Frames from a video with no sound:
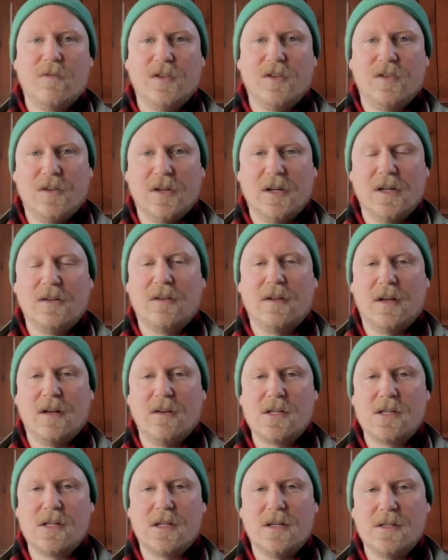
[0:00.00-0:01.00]

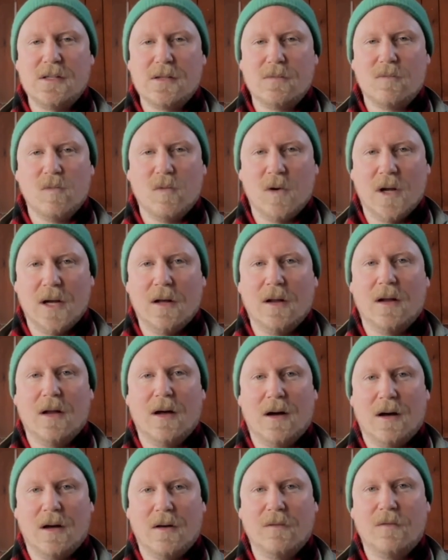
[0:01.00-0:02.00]
Facilitation is a real
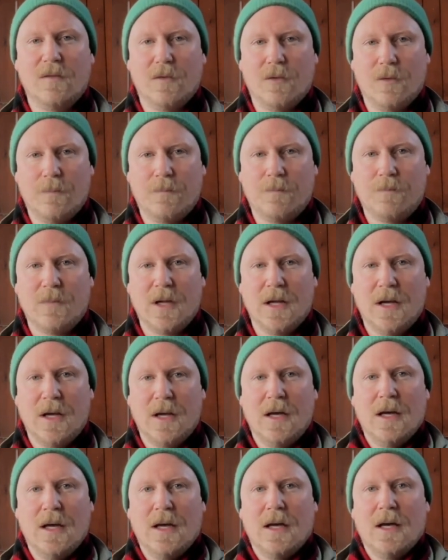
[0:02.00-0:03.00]
art form.
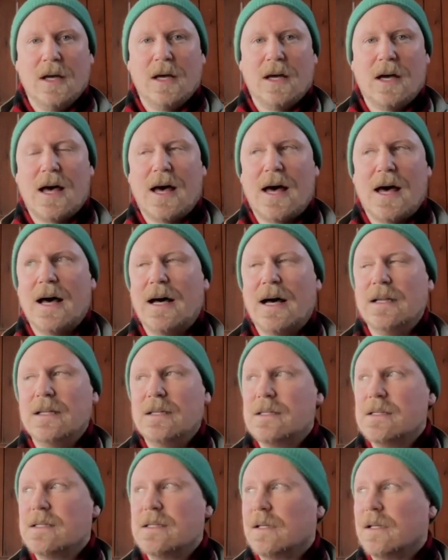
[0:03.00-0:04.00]

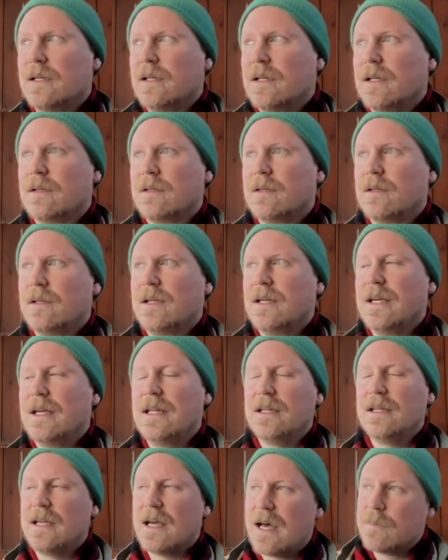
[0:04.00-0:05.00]
And
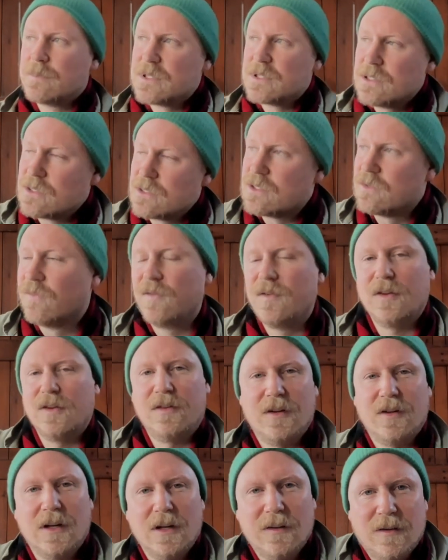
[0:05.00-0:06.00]
in the absence of
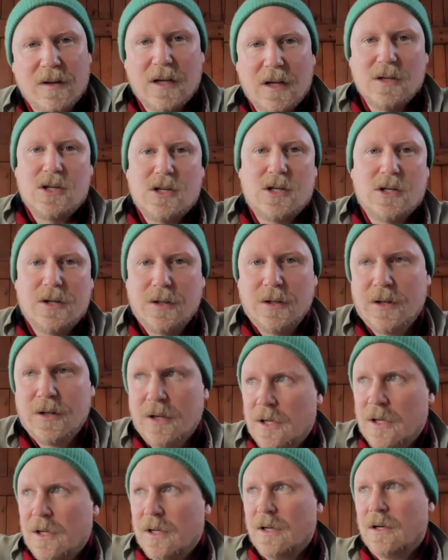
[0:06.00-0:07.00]
facilitation,
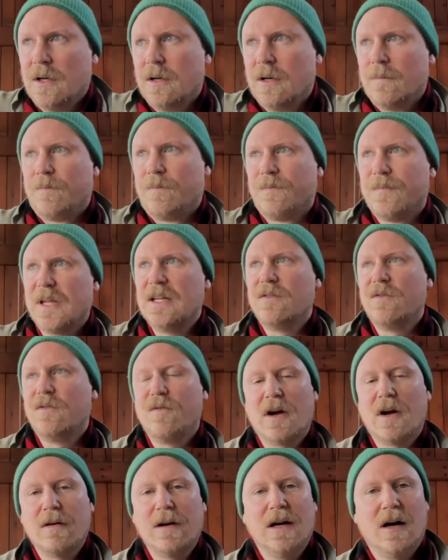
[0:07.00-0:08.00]
it's
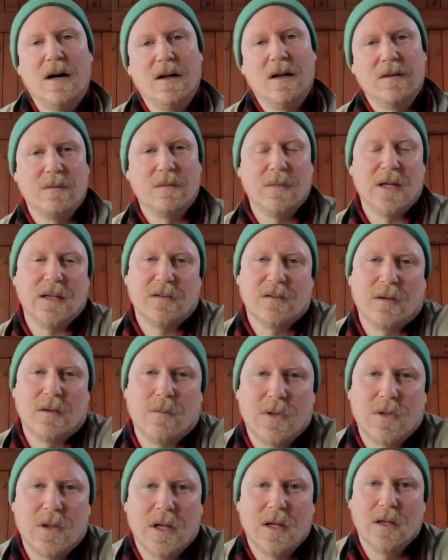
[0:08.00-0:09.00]
very hard to make
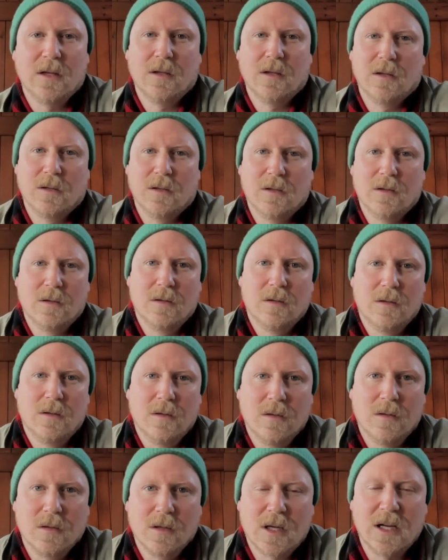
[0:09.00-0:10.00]
something
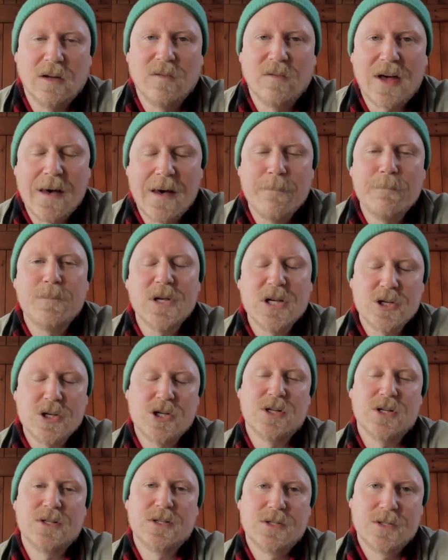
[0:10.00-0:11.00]
kind of
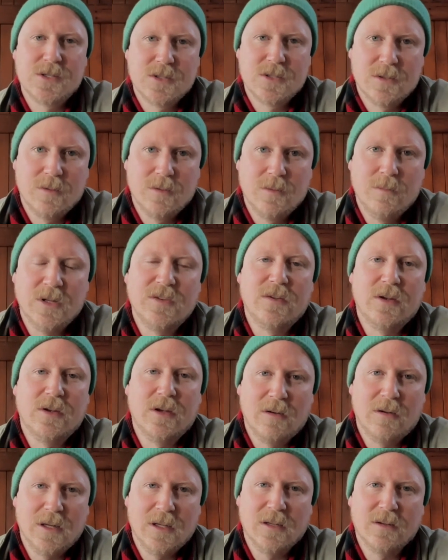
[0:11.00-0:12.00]
ambitious
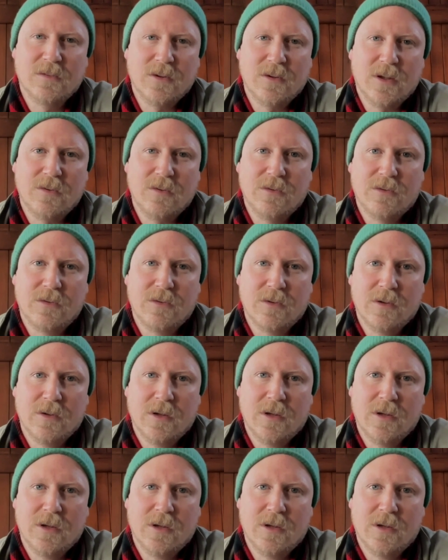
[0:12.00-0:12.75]
materially exist.